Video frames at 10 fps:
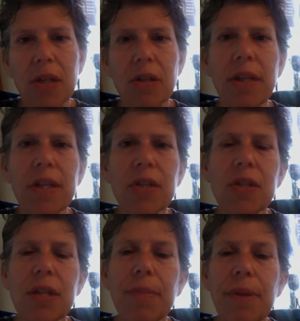So these are
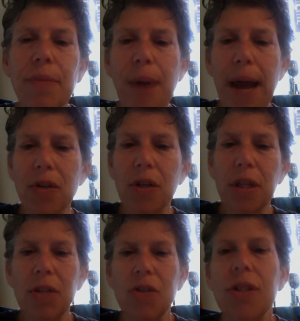some of the practical
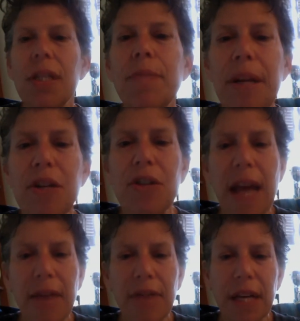issues as patient
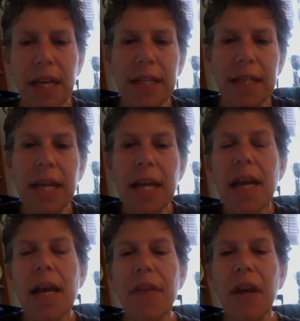advocates
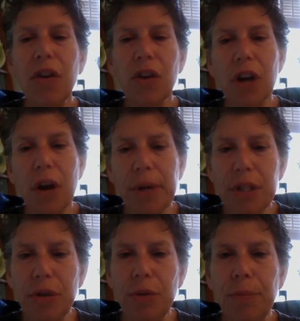that you're going
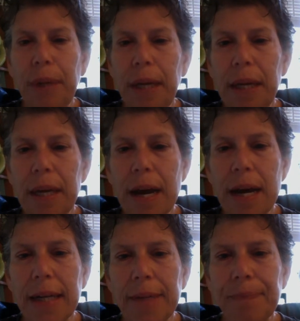to be
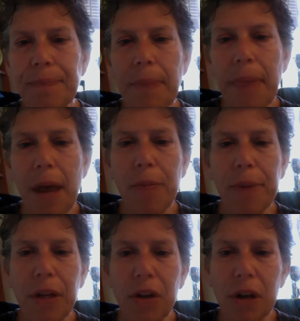
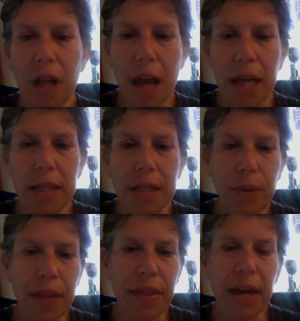helping your clients
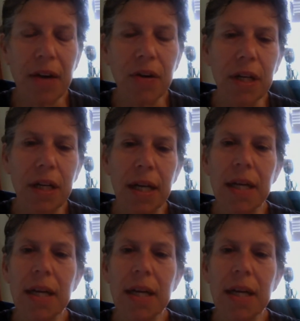with that are going to